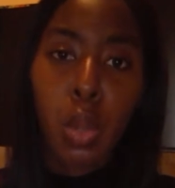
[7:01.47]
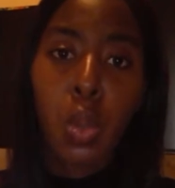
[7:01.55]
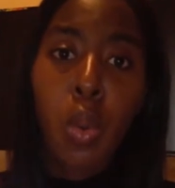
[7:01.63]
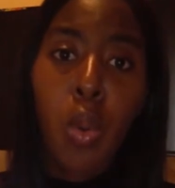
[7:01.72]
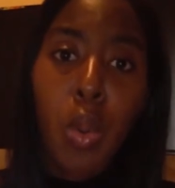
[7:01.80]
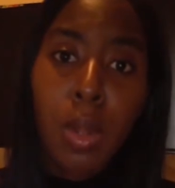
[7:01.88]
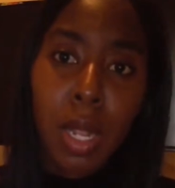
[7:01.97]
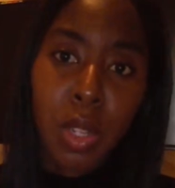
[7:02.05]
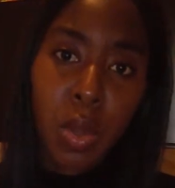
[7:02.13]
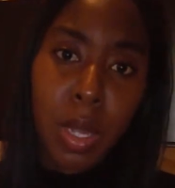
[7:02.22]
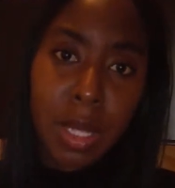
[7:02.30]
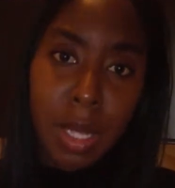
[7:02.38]
loan that you
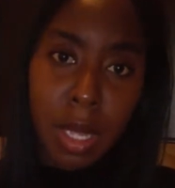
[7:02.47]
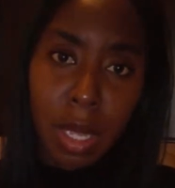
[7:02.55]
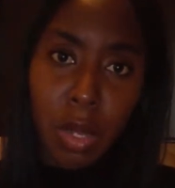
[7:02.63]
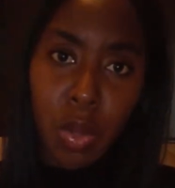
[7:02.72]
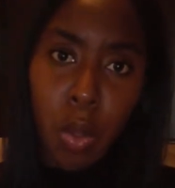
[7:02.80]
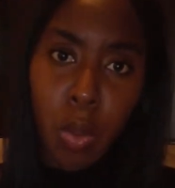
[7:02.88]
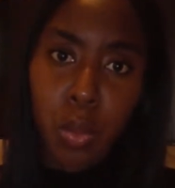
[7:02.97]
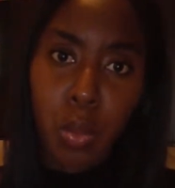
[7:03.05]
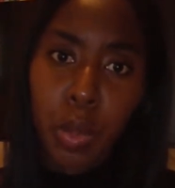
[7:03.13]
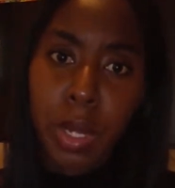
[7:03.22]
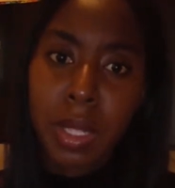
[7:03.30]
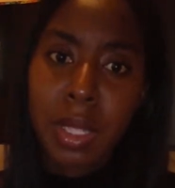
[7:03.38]
are taking out
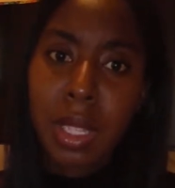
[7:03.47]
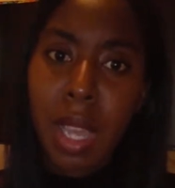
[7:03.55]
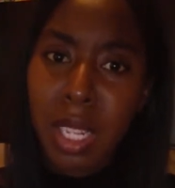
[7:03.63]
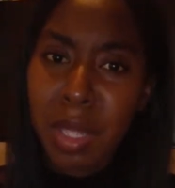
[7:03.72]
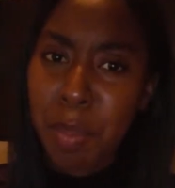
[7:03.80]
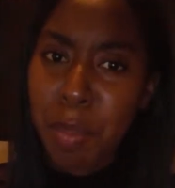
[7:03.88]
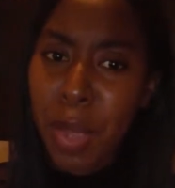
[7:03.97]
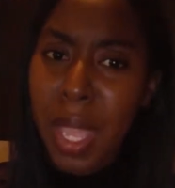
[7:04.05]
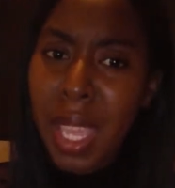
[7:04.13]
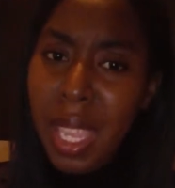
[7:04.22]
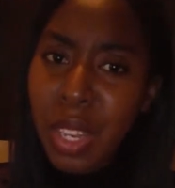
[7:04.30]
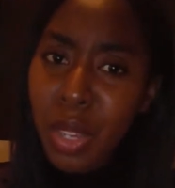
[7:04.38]
will not
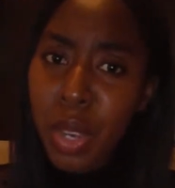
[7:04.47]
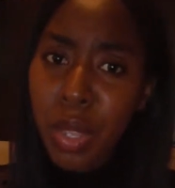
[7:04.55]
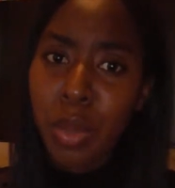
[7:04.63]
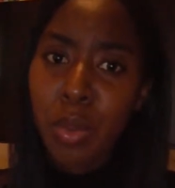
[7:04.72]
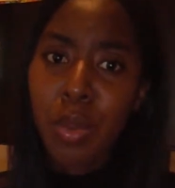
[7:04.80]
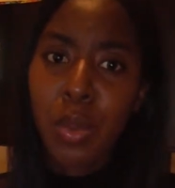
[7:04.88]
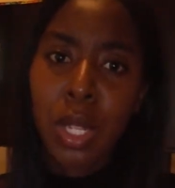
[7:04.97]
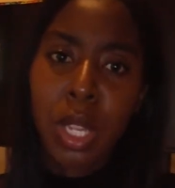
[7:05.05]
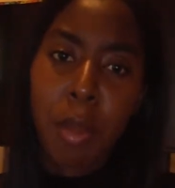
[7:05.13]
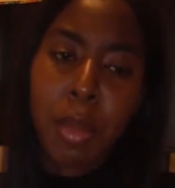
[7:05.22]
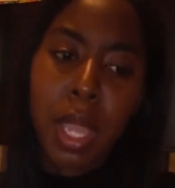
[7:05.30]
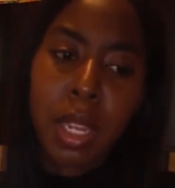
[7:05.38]
hinder you, will
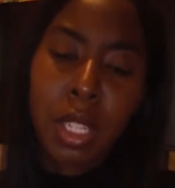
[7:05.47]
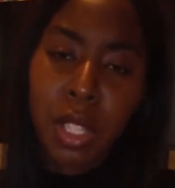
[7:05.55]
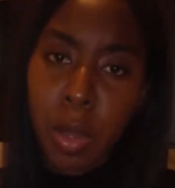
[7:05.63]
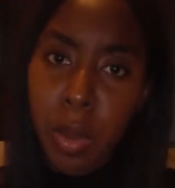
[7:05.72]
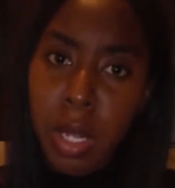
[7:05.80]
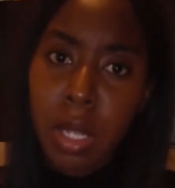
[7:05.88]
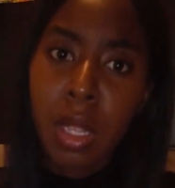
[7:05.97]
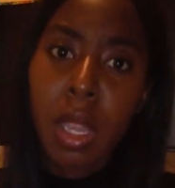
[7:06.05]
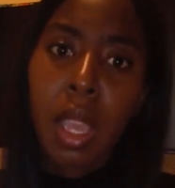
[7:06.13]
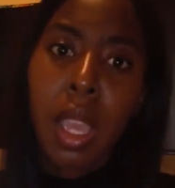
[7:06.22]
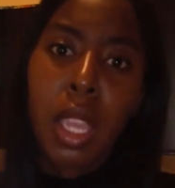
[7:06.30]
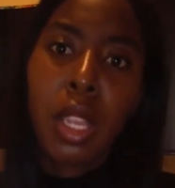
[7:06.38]
not be a deterrent
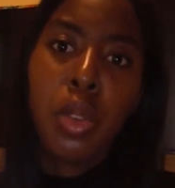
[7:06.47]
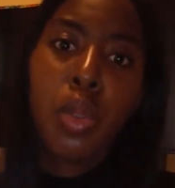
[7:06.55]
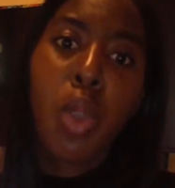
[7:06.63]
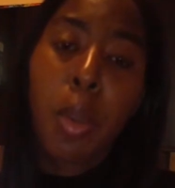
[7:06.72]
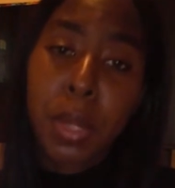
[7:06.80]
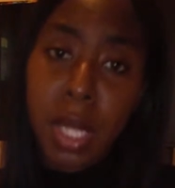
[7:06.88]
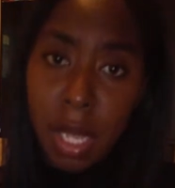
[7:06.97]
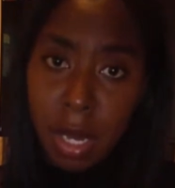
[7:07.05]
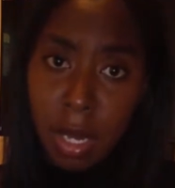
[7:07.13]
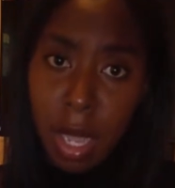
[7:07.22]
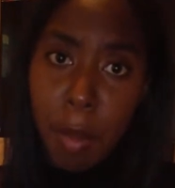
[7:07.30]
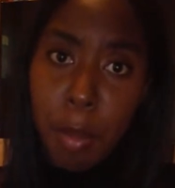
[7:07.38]
in you obtaining
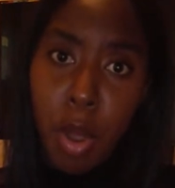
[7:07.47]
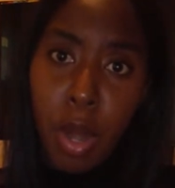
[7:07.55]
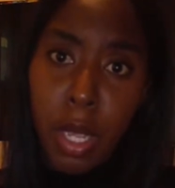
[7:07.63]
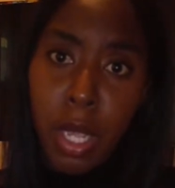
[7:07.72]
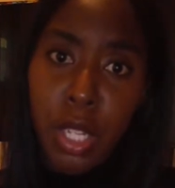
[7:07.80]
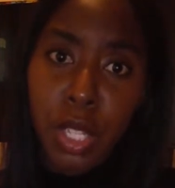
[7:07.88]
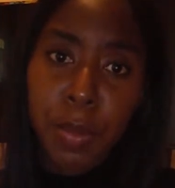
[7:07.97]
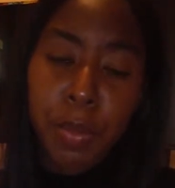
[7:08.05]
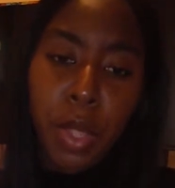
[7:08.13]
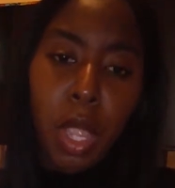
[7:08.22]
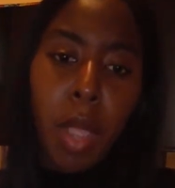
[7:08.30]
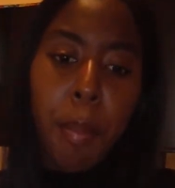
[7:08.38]
that mortgage.
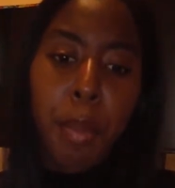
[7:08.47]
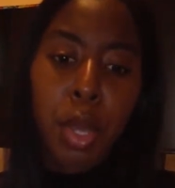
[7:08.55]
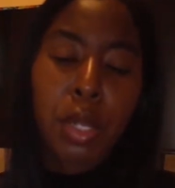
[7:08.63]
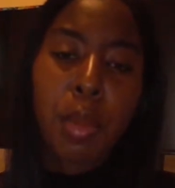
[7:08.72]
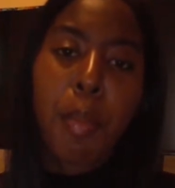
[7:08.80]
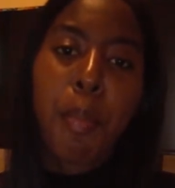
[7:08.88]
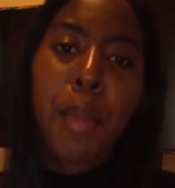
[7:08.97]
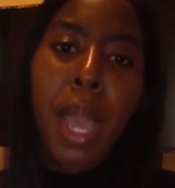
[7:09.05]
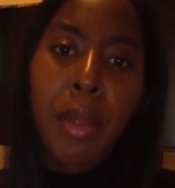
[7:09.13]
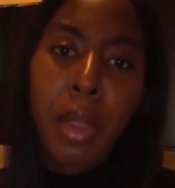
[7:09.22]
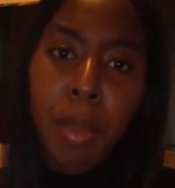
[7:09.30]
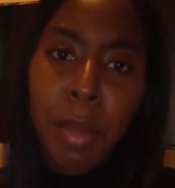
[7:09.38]
But my
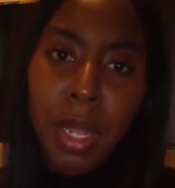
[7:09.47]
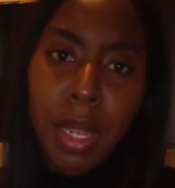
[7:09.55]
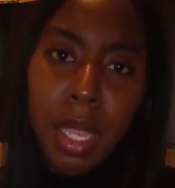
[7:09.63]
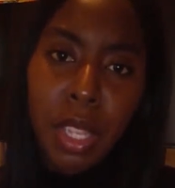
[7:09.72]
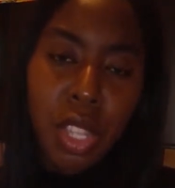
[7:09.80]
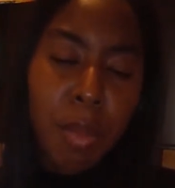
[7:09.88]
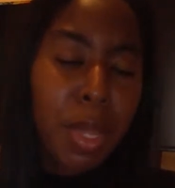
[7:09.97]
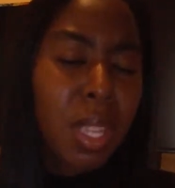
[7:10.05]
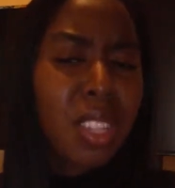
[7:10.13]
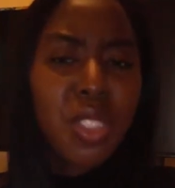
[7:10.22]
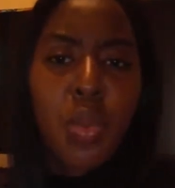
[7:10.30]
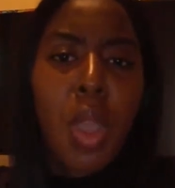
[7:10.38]
recommendation,
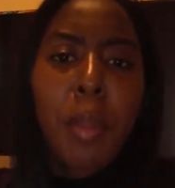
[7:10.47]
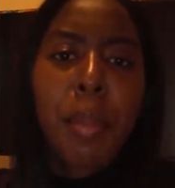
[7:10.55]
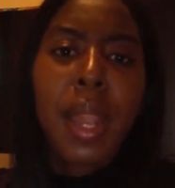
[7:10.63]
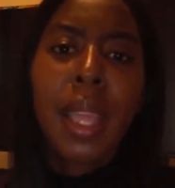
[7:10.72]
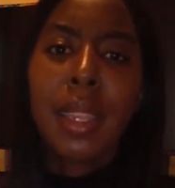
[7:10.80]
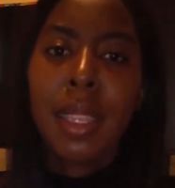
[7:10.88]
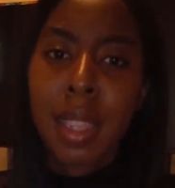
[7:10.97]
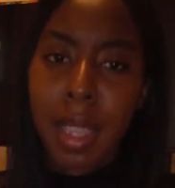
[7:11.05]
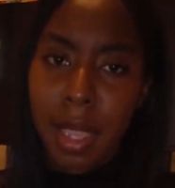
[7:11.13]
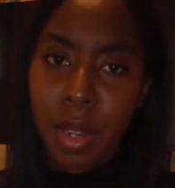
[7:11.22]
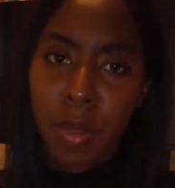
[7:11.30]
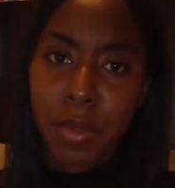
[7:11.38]
because you are planning
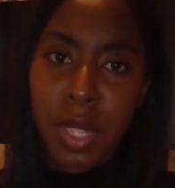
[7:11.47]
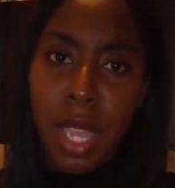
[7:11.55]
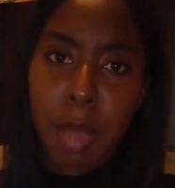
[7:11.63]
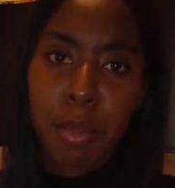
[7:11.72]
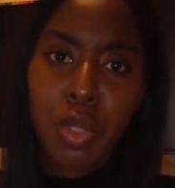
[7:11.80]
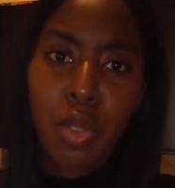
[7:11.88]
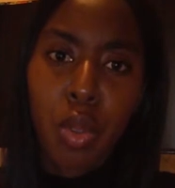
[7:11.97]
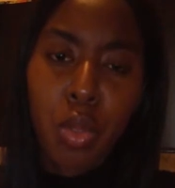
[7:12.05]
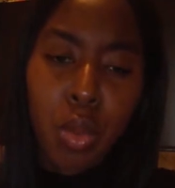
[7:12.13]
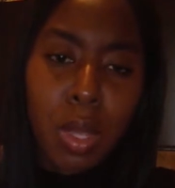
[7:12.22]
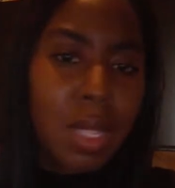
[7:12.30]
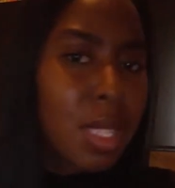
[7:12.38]
ahead of time, so you
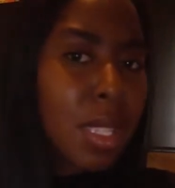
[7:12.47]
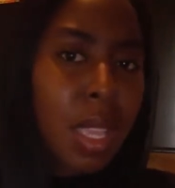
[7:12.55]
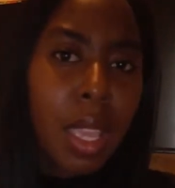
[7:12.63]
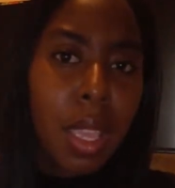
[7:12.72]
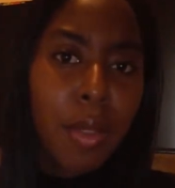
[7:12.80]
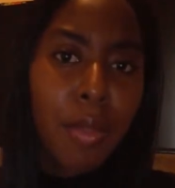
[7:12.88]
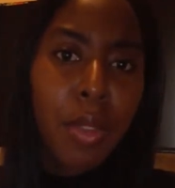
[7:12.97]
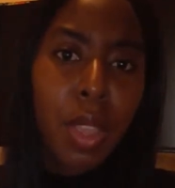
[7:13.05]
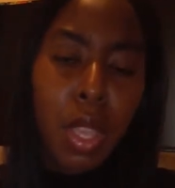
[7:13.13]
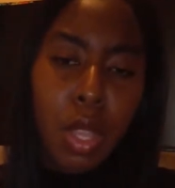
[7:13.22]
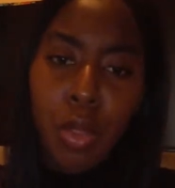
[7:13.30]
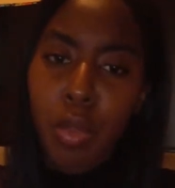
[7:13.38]
could save,
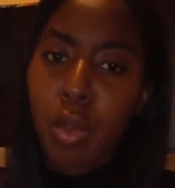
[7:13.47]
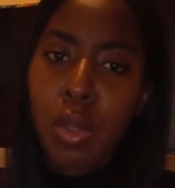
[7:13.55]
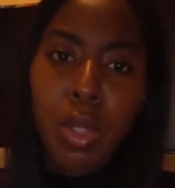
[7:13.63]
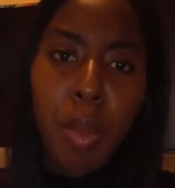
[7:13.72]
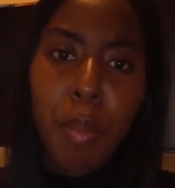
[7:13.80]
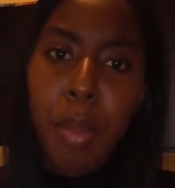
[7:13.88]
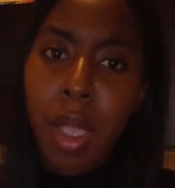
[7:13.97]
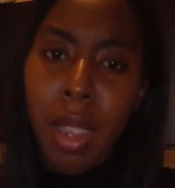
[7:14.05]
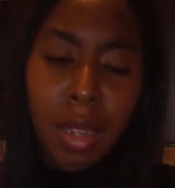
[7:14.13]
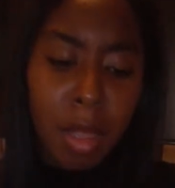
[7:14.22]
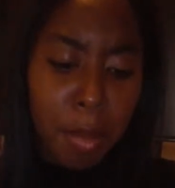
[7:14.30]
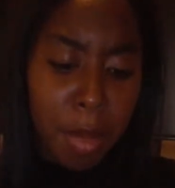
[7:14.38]
throw some
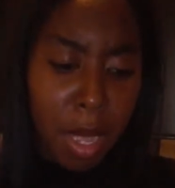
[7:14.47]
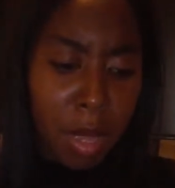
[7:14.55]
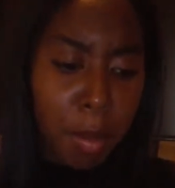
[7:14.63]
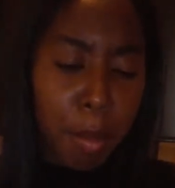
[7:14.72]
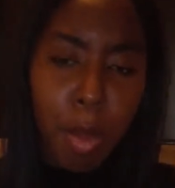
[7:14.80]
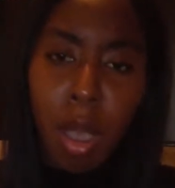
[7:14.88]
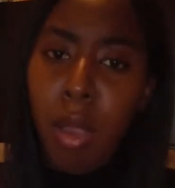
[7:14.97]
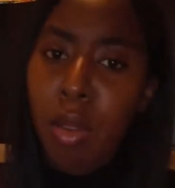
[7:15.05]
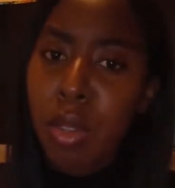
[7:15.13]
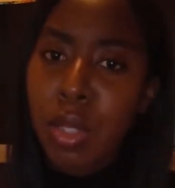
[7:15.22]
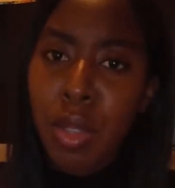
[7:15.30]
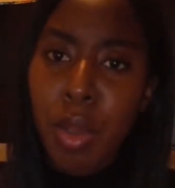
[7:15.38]
partner man,
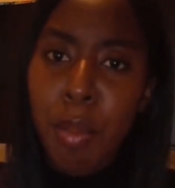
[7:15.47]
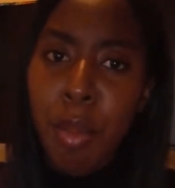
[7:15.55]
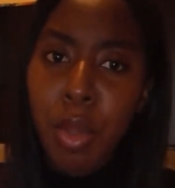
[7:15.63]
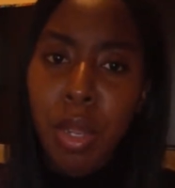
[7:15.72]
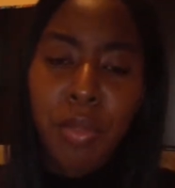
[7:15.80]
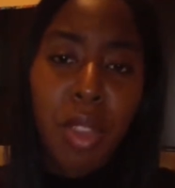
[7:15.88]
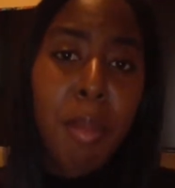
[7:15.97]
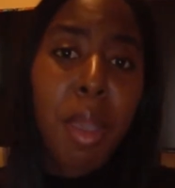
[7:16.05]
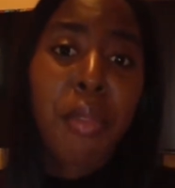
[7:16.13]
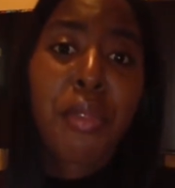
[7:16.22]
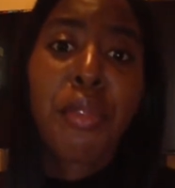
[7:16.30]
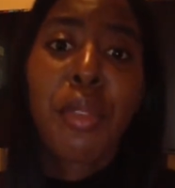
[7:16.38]
borrow some money from a
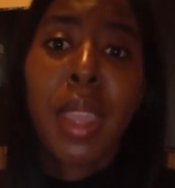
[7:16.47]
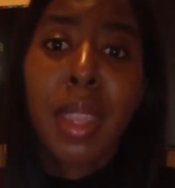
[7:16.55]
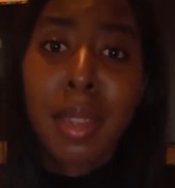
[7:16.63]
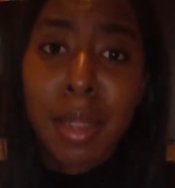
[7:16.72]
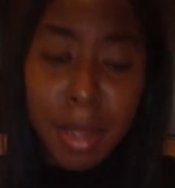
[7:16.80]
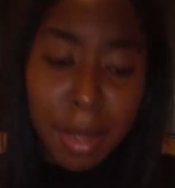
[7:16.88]
friend,